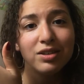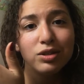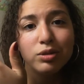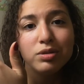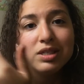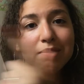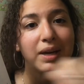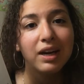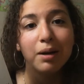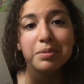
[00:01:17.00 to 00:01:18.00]
2
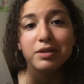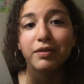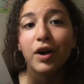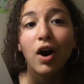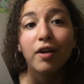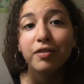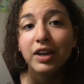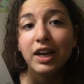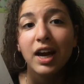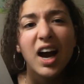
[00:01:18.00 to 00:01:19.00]
steaming cups of
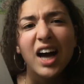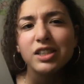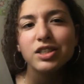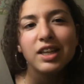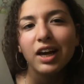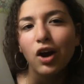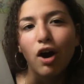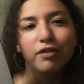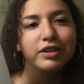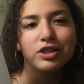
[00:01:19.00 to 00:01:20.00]
coffee. I just think
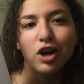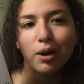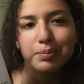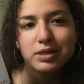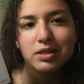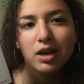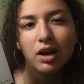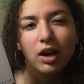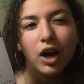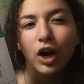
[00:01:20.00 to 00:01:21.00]
coffee shops
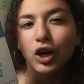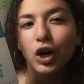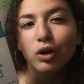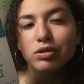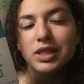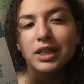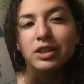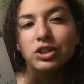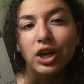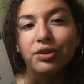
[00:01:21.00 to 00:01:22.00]
are cozy
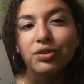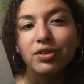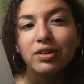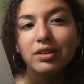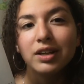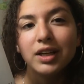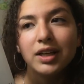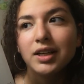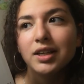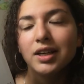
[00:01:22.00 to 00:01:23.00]
in general.
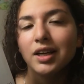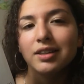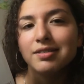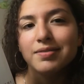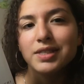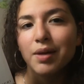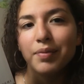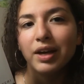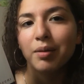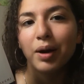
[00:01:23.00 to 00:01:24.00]

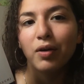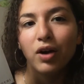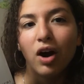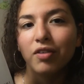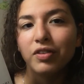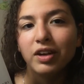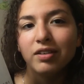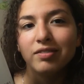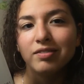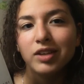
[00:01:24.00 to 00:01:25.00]
Something about coffee.
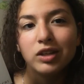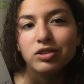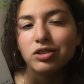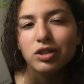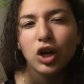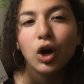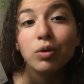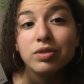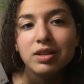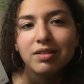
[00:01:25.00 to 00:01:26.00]

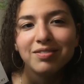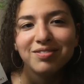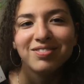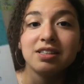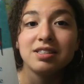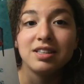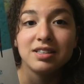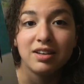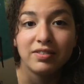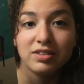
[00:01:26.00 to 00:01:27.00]
Cozy. This
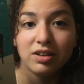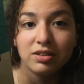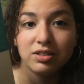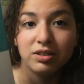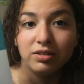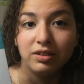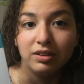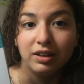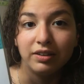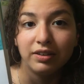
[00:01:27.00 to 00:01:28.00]
cover is also
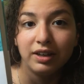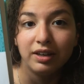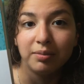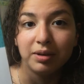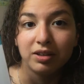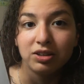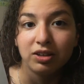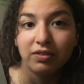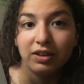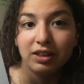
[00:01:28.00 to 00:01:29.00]
glittery. I'm not sure
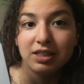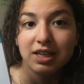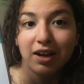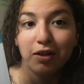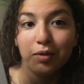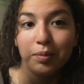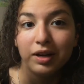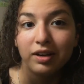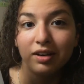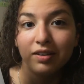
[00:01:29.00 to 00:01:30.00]
if you can tell, but